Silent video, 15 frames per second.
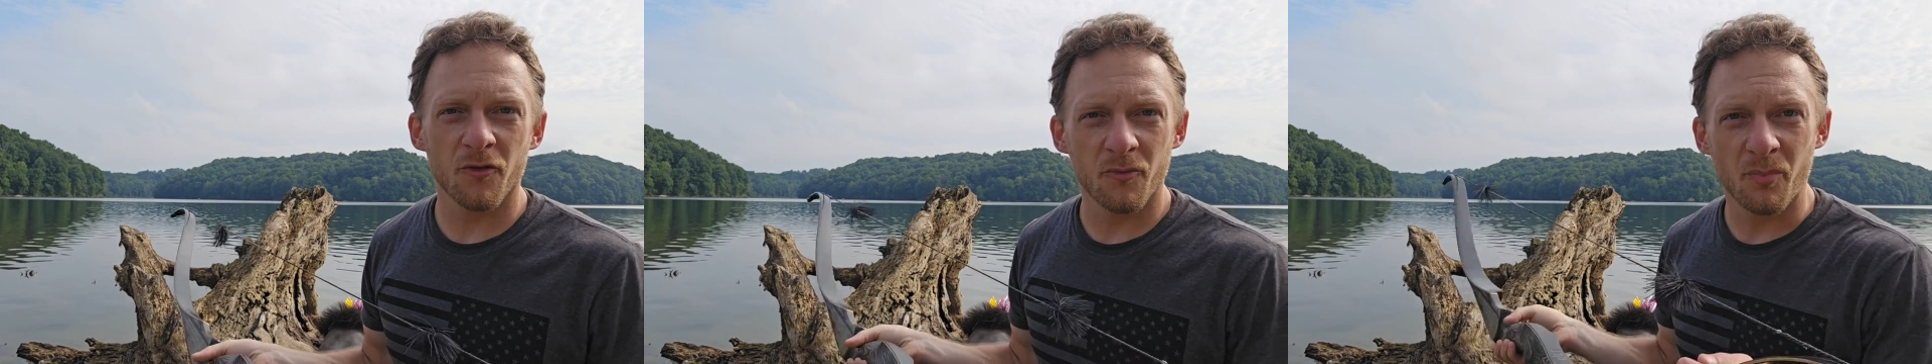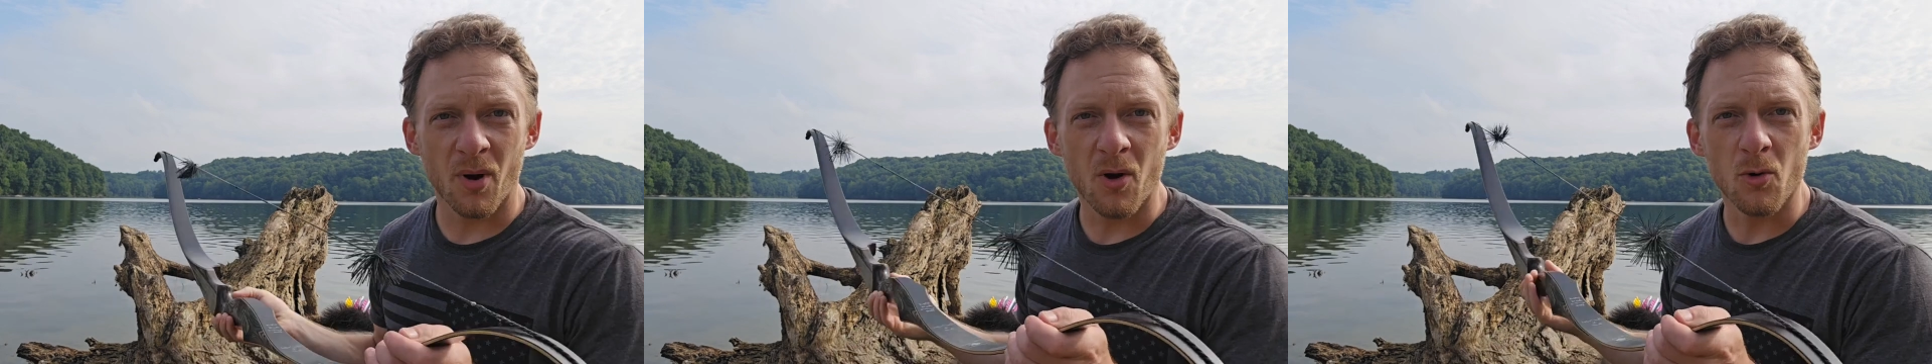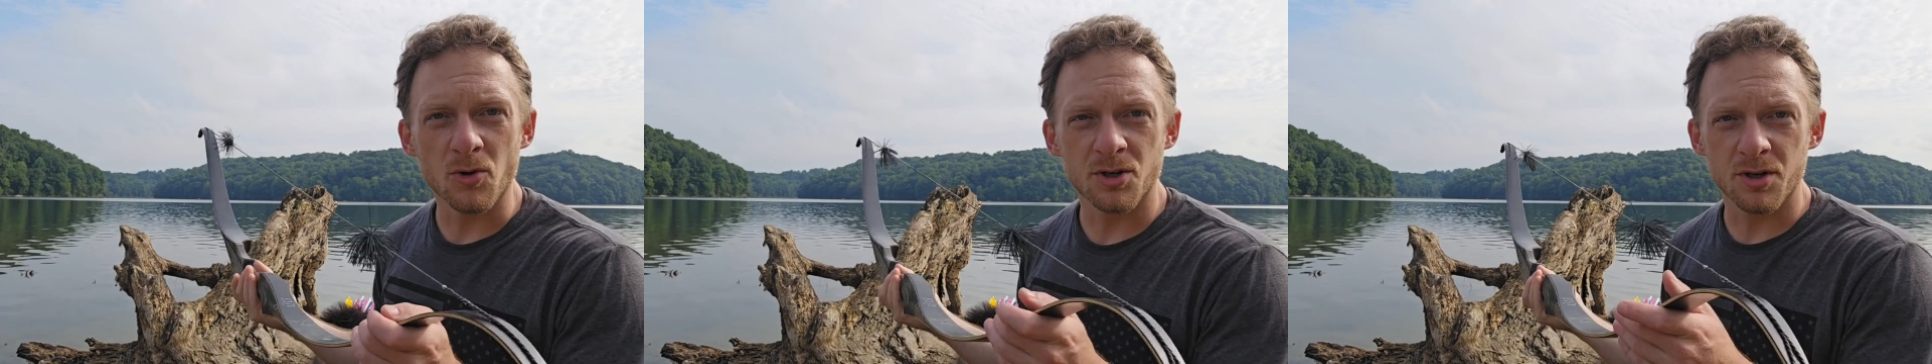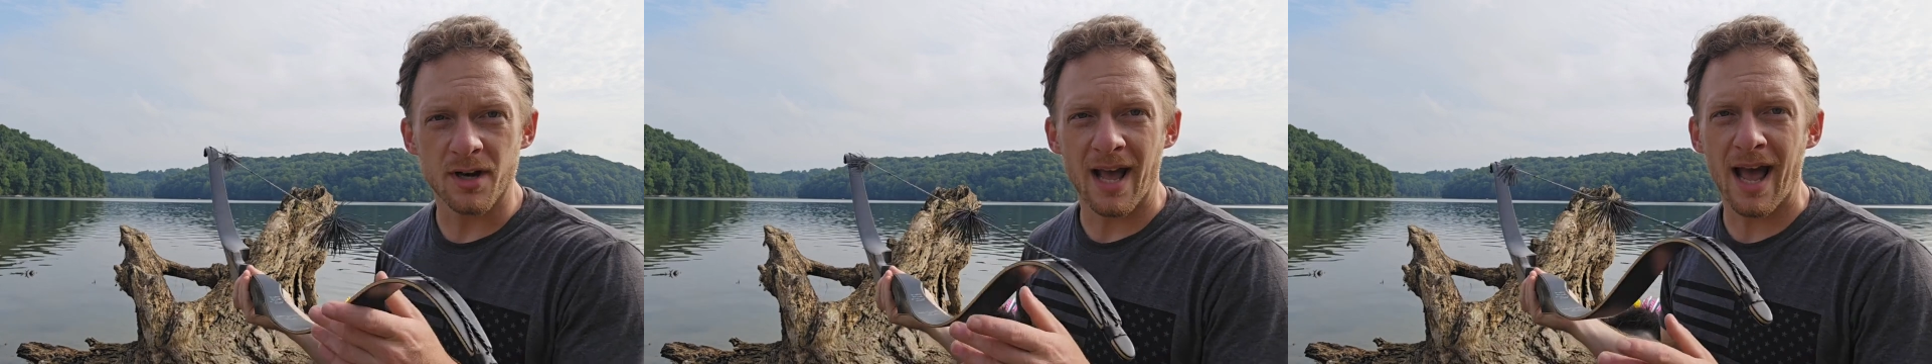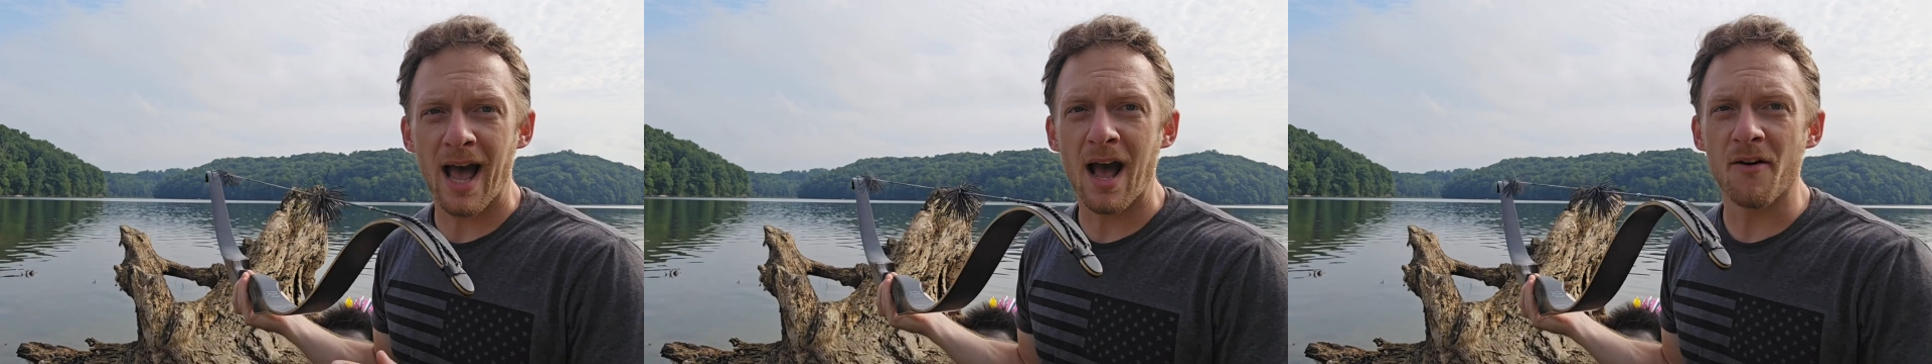bow should
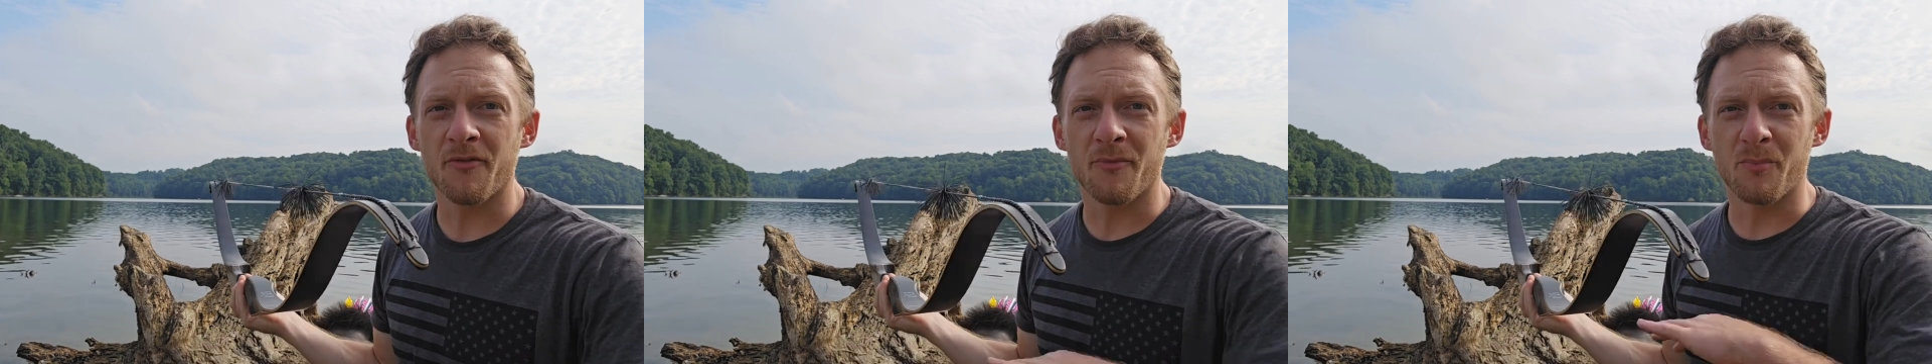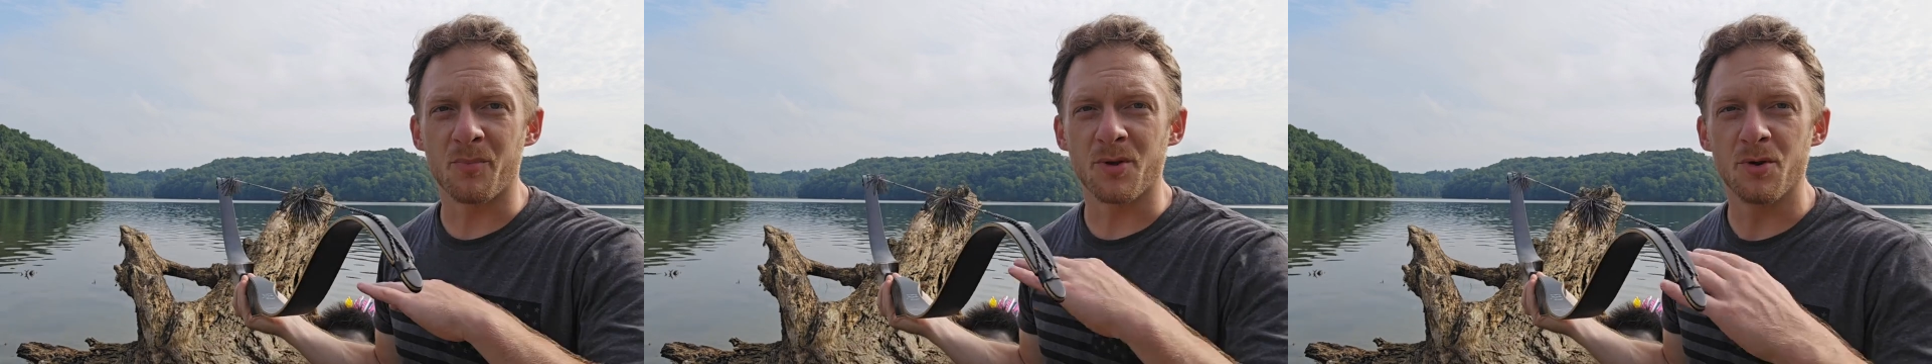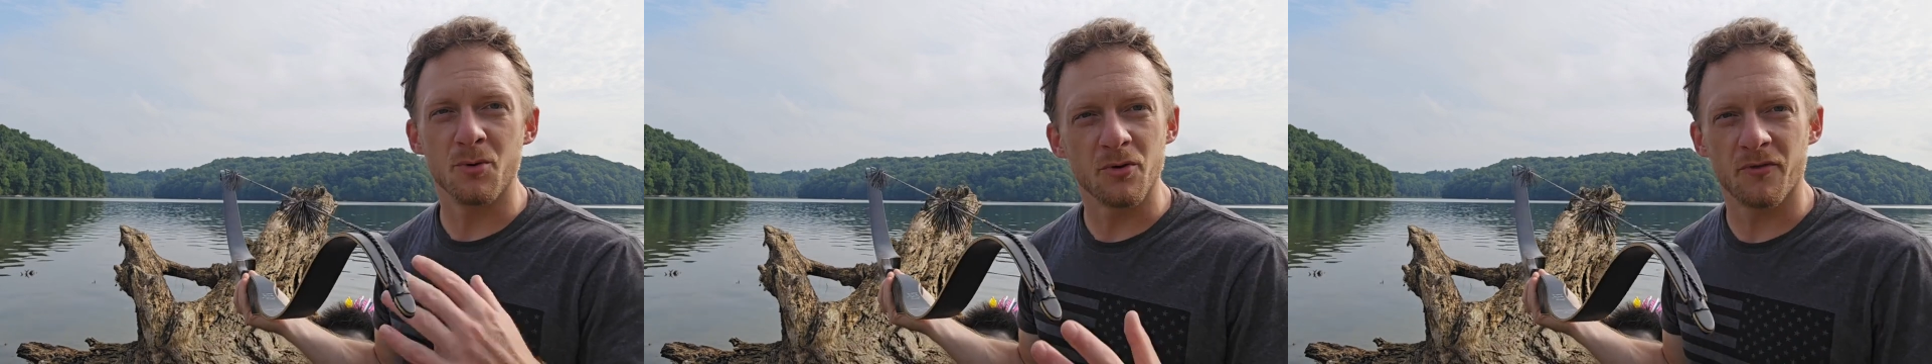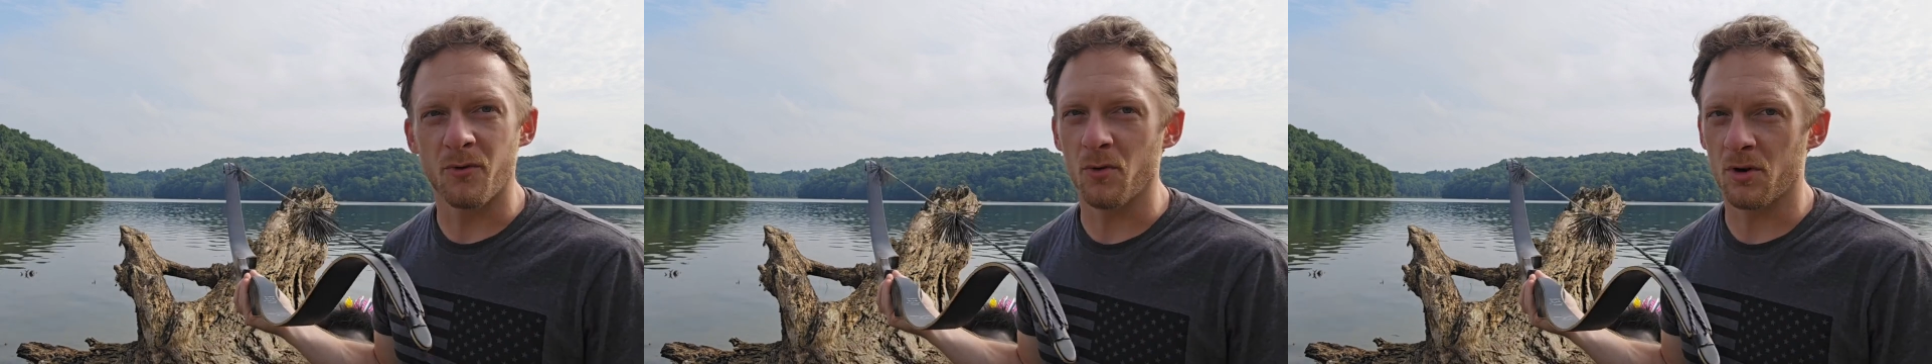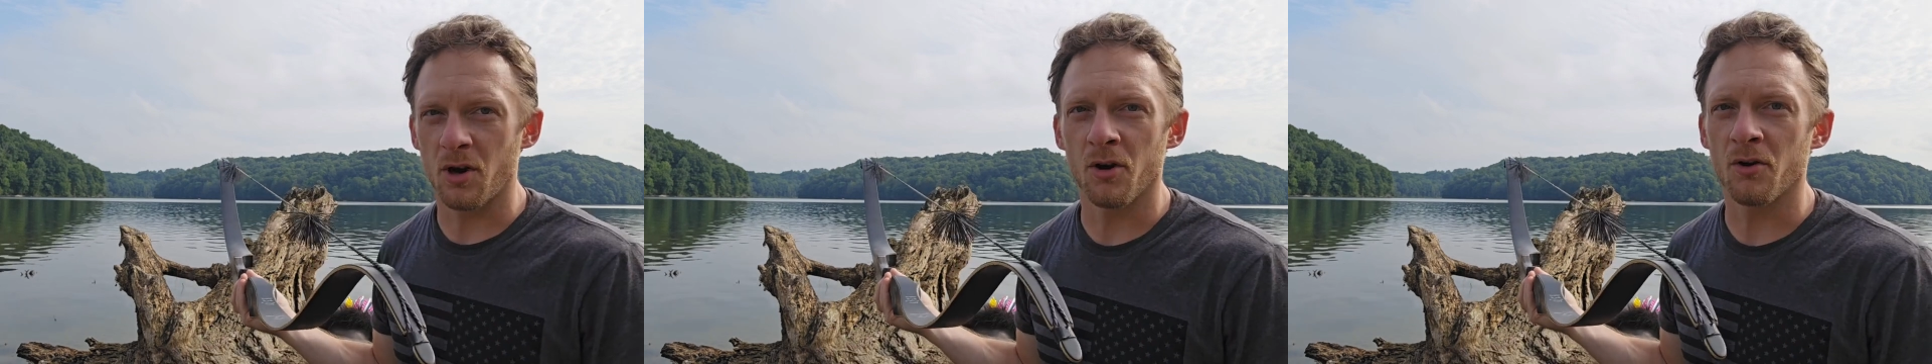have
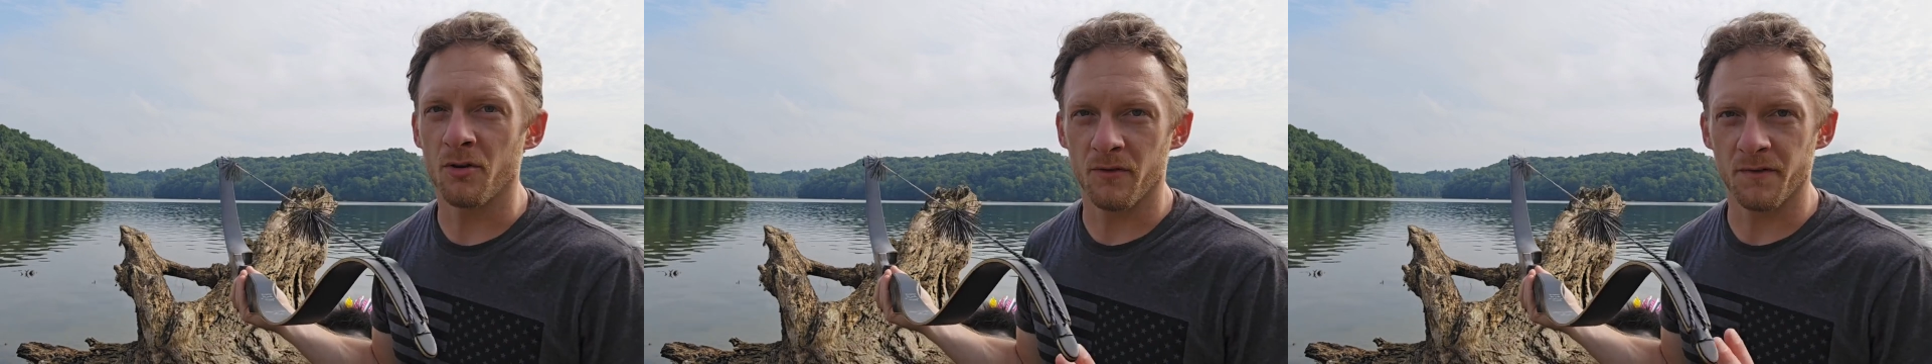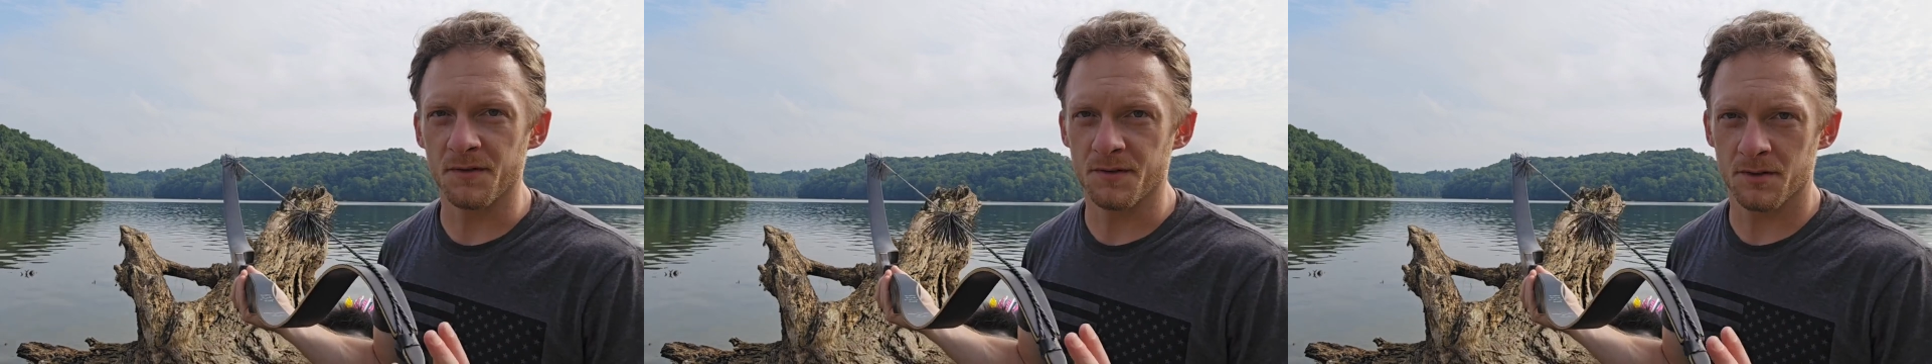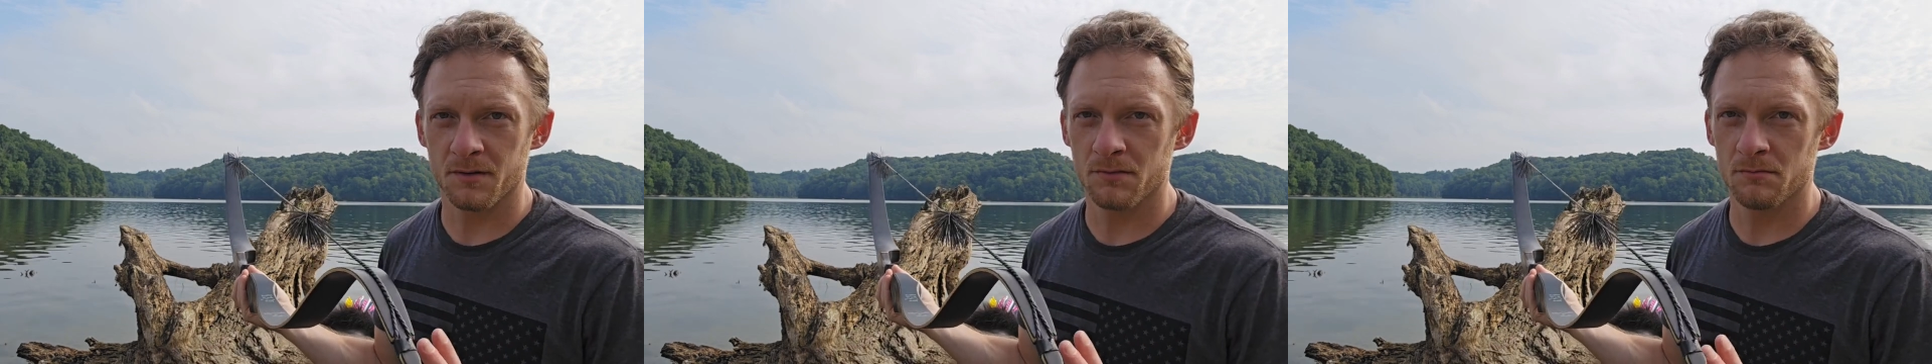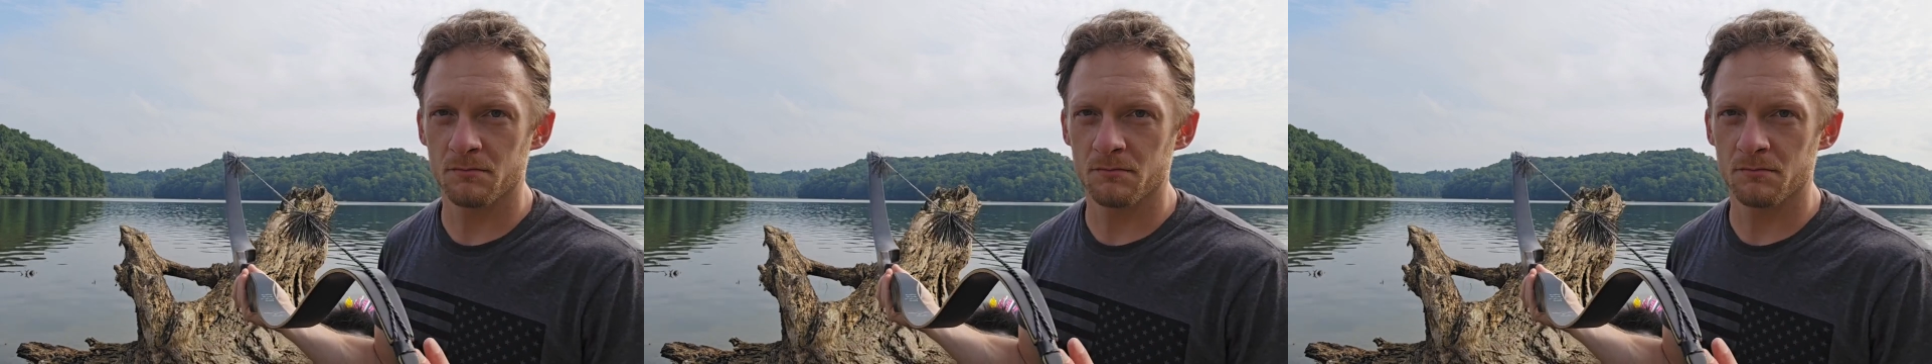beautiful curves.